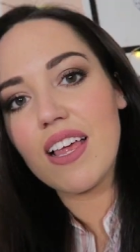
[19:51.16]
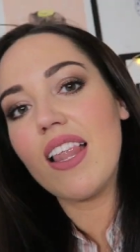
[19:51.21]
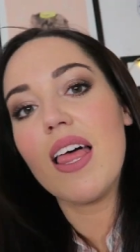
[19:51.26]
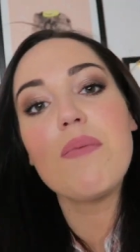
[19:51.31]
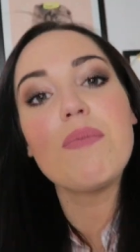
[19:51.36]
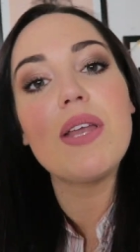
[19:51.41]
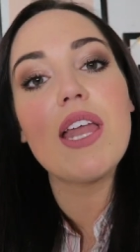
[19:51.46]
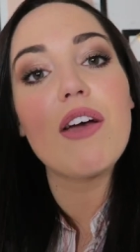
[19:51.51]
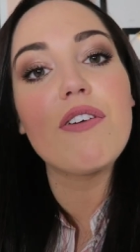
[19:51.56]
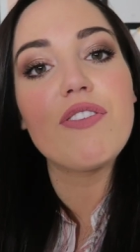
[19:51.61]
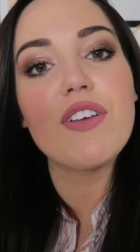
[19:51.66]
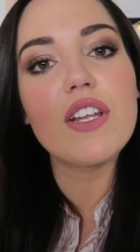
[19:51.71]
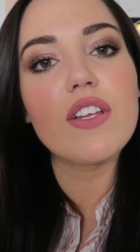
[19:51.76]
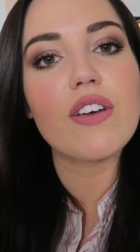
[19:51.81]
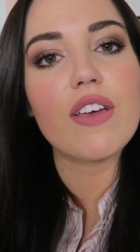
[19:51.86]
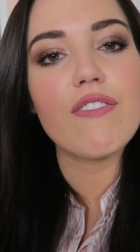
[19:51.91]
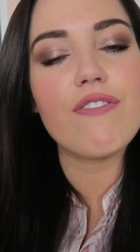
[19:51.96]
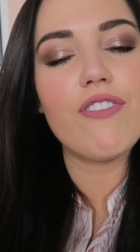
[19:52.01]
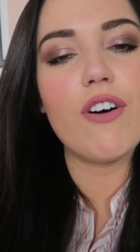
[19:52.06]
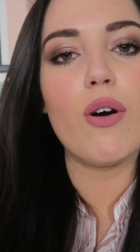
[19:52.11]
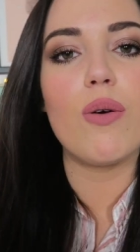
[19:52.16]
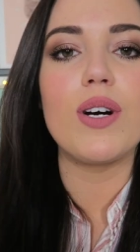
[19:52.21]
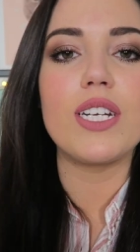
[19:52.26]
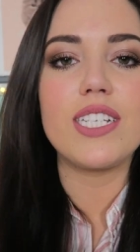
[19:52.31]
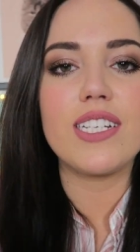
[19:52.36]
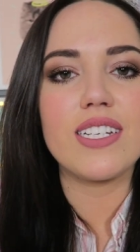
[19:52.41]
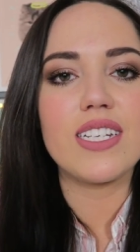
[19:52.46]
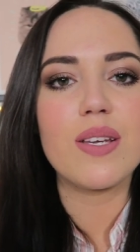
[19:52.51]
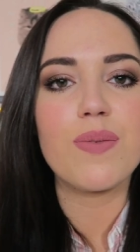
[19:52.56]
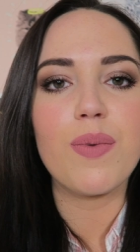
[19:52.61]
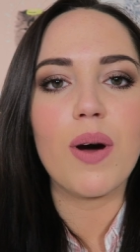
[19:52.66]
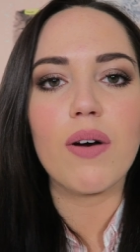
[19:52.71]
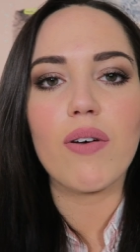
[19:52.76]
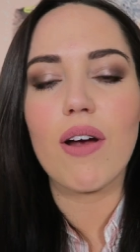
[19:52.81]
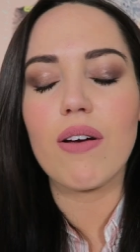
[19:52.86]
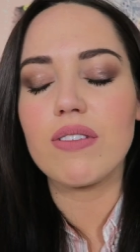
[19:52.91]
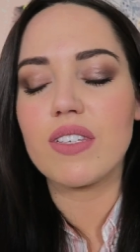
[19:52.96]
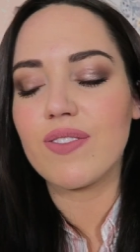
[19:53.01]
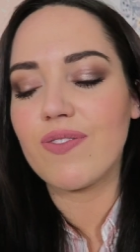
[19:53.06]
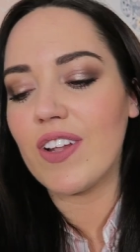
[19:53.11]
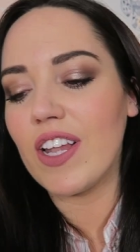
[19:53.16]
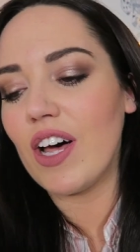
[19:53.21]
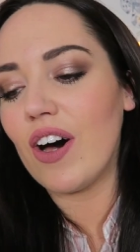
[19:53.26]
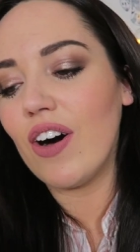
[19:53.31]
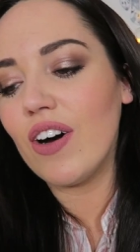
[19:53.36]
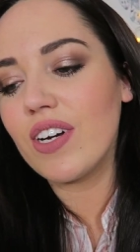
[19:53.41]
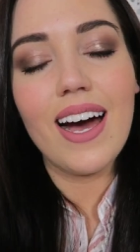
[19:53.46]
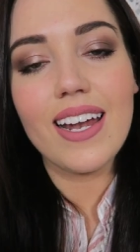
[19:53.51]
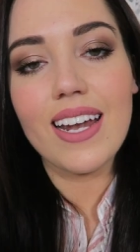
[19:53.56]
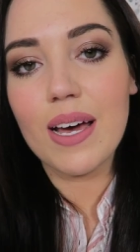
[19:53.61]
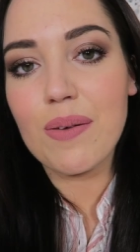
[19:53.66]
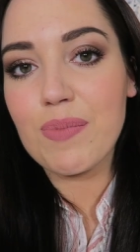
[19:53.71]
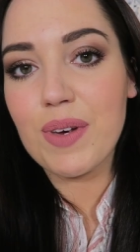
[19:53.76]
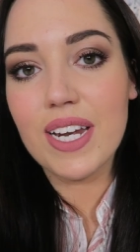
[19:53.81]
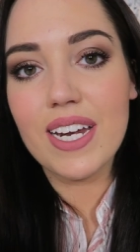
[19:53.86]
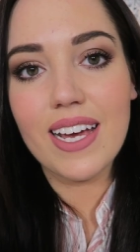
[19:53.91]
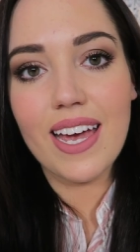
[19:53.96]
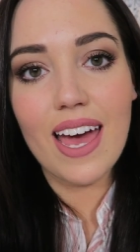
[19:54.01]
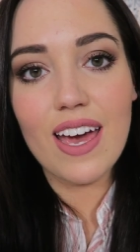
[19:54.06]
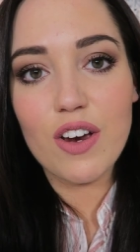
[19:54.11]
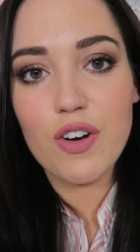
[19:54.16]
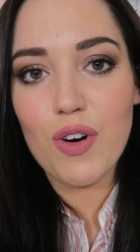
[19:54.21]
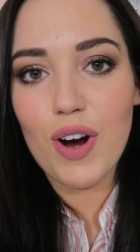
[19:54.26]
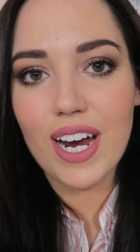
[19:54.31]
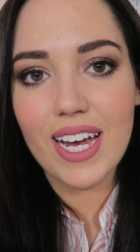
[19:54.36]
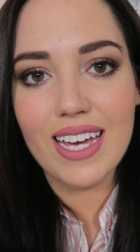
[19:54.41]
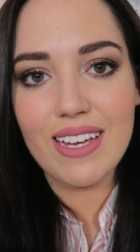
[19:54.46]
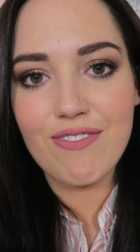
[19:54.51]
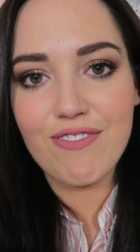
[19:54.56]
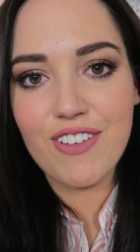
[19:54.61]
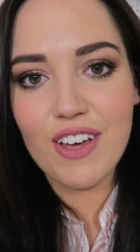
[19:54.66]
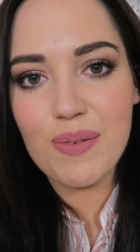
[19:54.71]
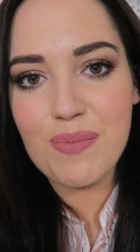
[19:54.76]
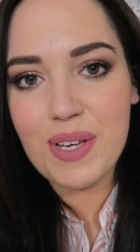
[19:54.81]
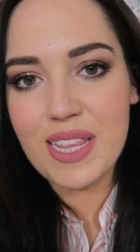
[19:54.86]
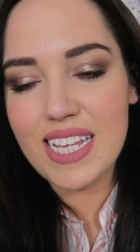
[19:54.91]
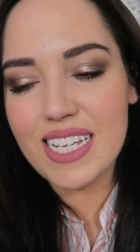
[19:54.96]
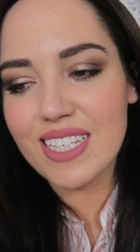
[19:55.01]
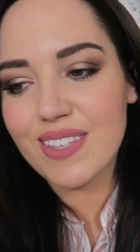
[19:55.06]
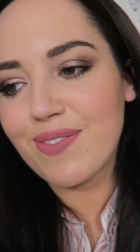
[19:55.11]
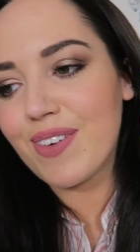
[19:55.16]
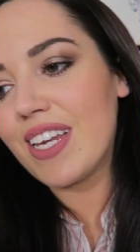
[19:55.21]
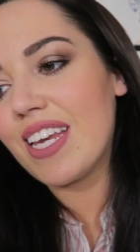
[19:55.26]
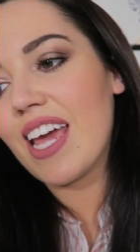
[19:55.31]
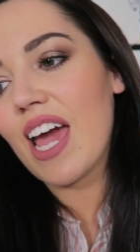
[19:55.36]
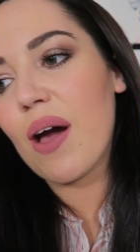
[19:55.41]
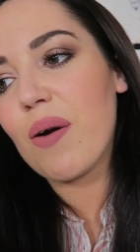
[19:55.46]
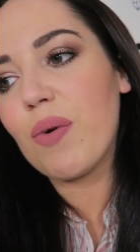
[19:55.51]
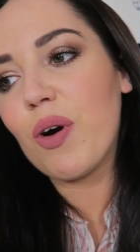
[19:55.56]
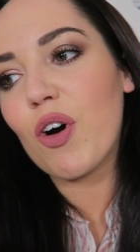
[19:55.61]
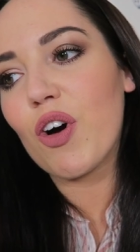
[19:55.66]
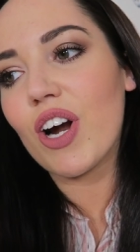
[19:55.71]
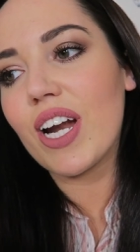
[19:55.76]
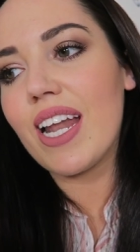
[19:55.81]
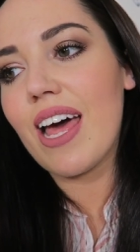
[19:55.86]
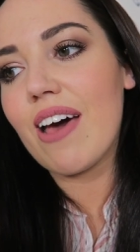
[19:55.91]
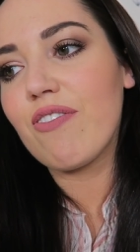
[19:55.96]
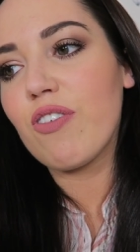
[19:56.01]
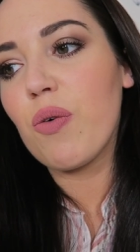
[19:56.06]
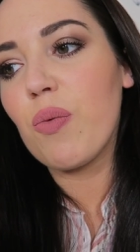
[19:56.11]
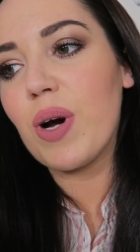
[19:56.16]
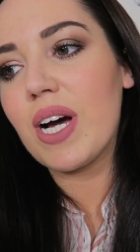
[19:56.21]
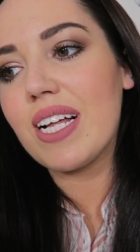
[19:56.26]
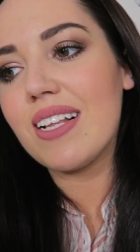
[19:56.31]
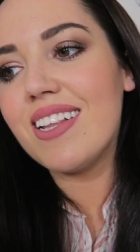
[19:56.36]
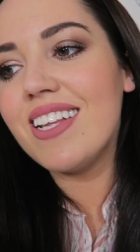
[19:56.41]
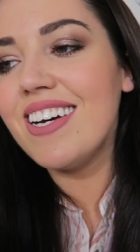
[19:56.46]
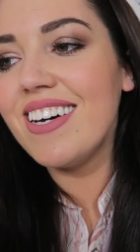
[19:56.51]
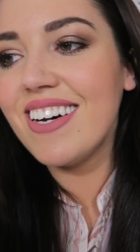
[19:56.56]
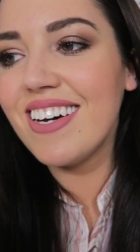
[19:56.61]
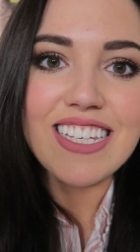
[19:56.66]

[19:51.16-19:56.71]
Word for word: So let me know if you're looking forward to tomorrow's vlog and I'm gonna get cracking filming this video or I never will.